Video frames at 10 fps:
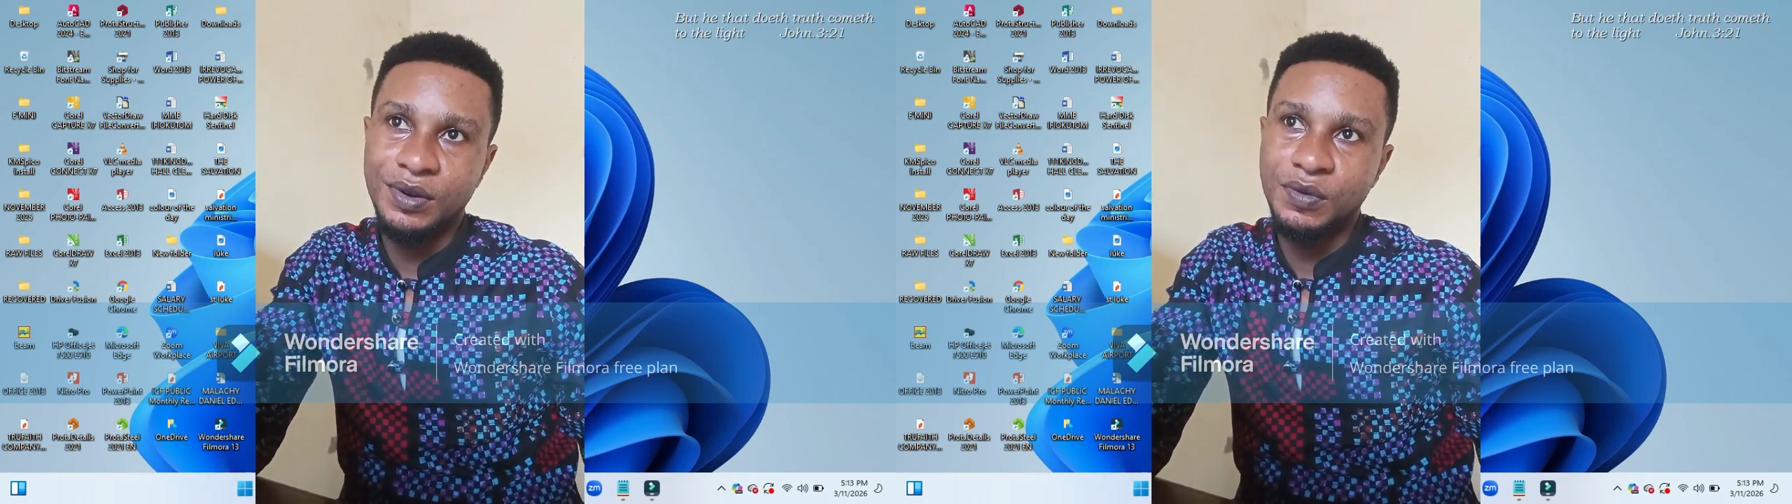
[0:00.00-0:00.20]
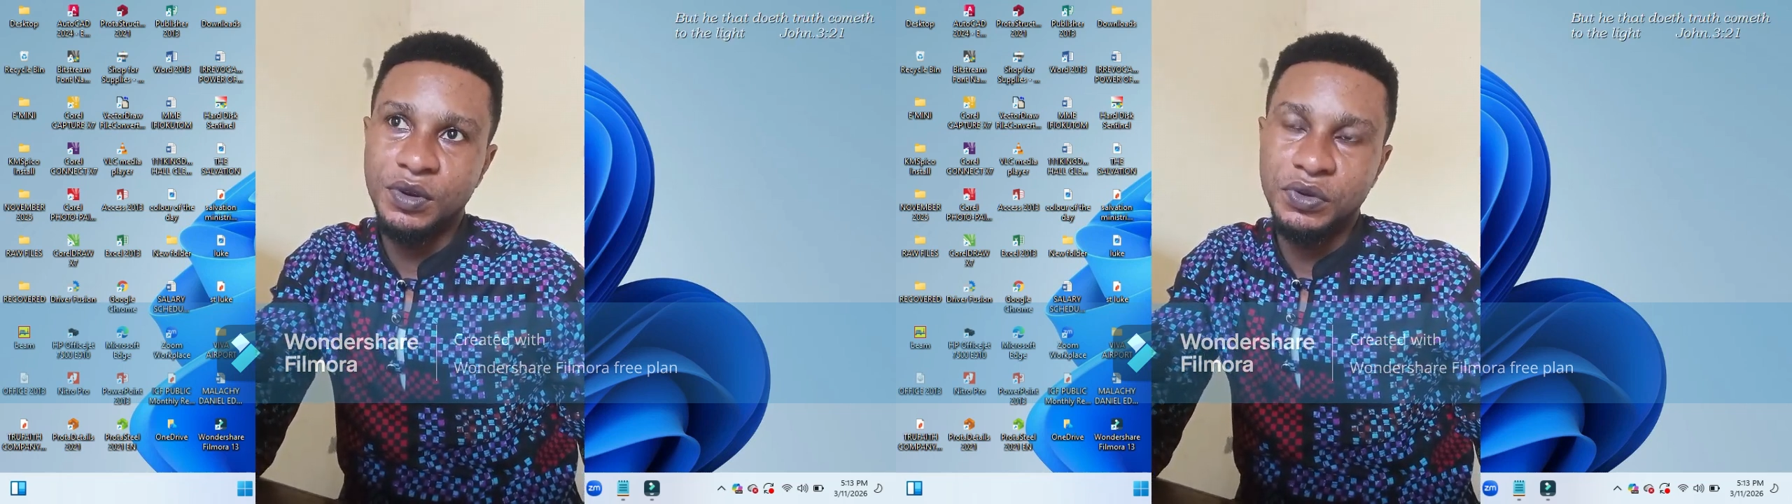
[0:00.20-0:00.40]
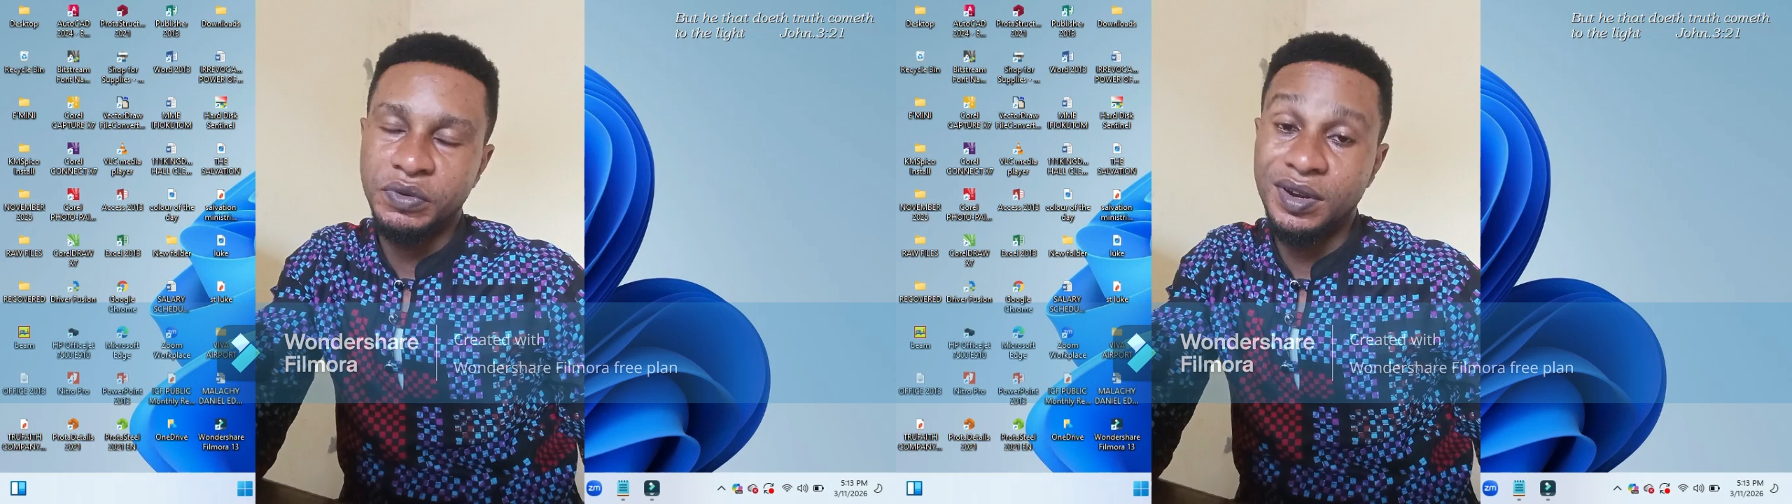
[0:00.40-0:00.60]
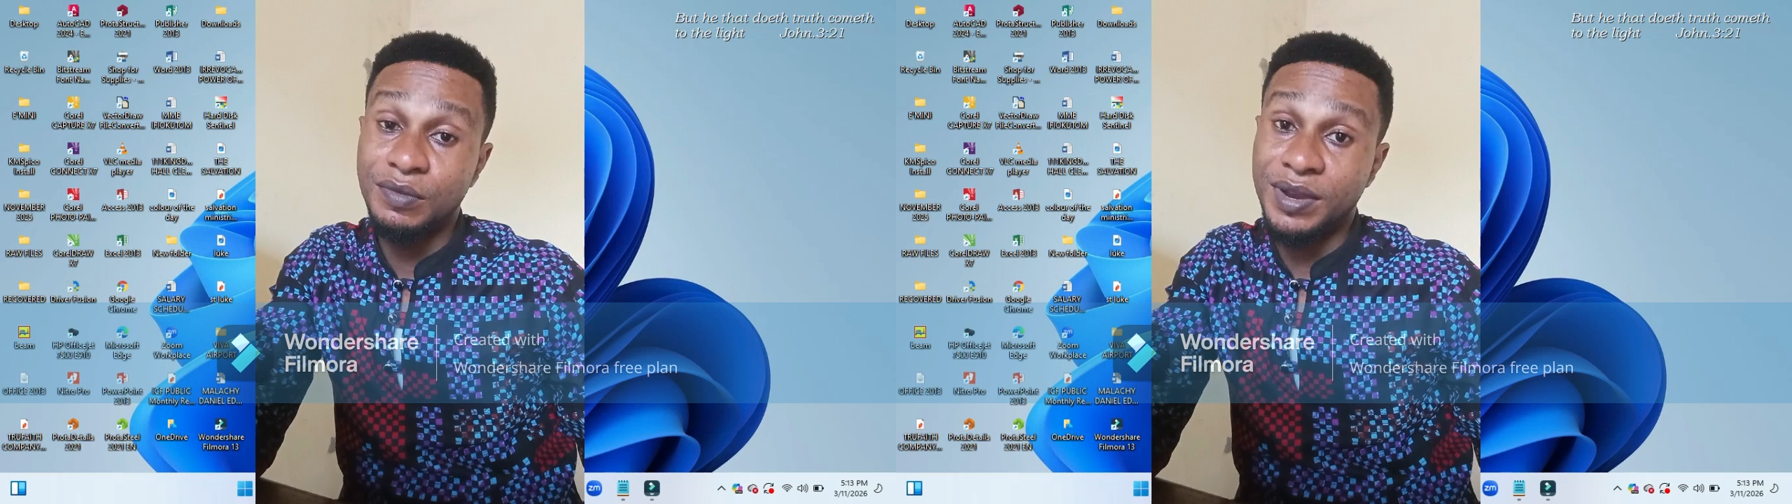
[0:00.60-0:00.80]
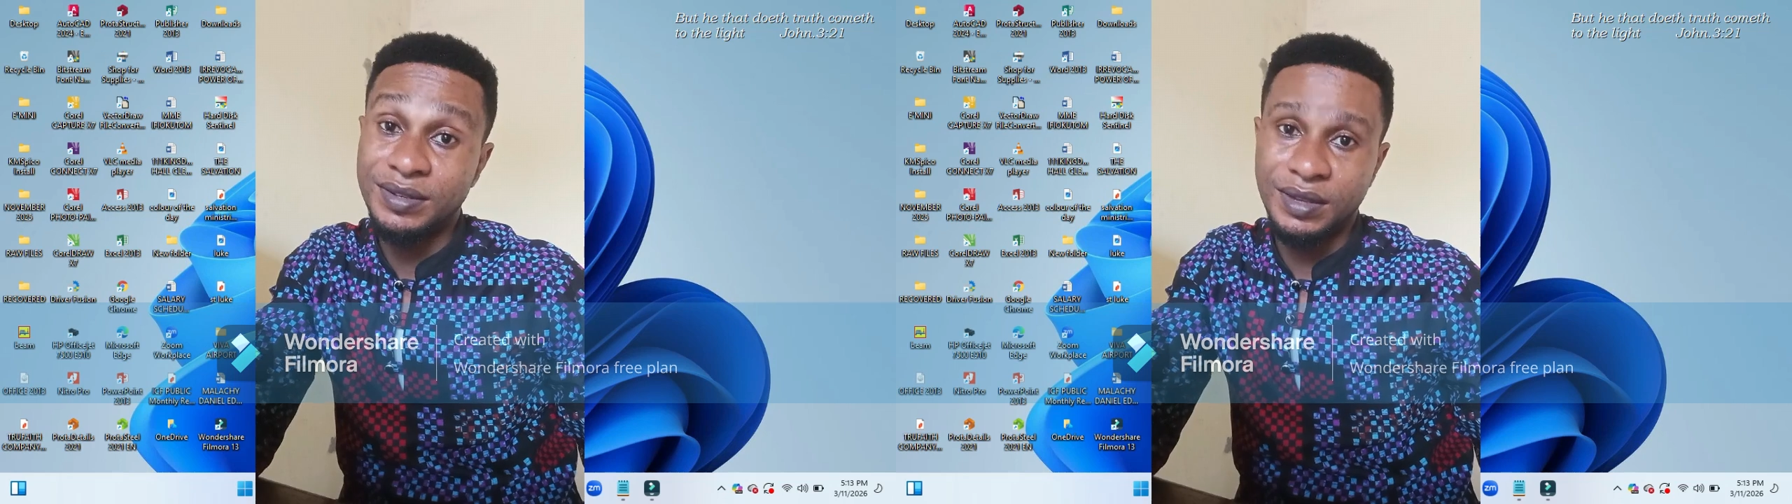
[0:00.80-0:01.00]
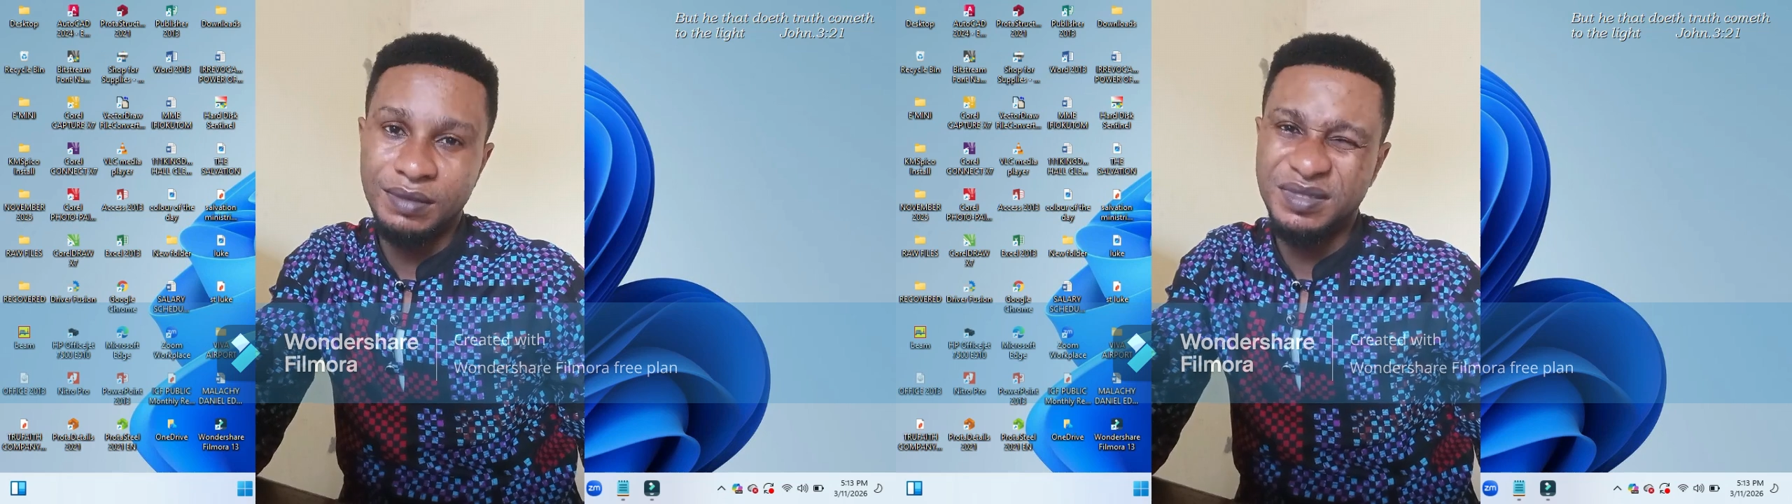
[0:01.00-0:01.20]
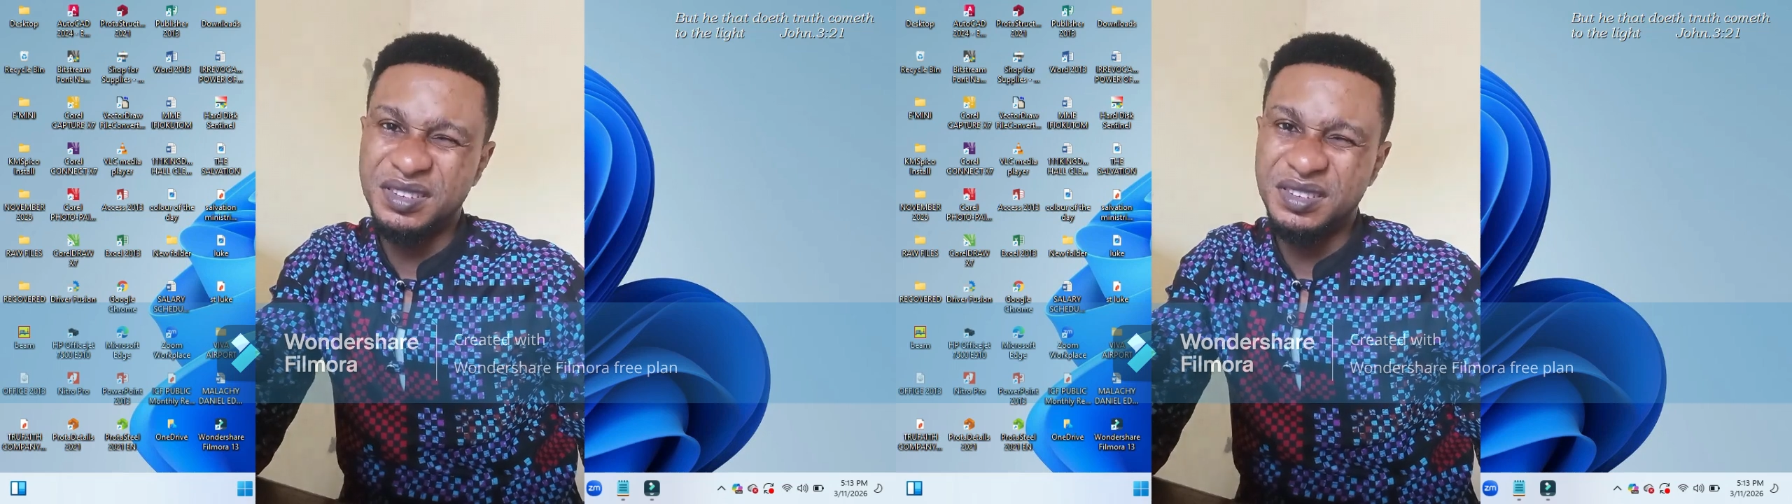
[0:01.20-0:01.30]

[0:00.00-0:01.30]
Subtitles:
I don't want to really waste time.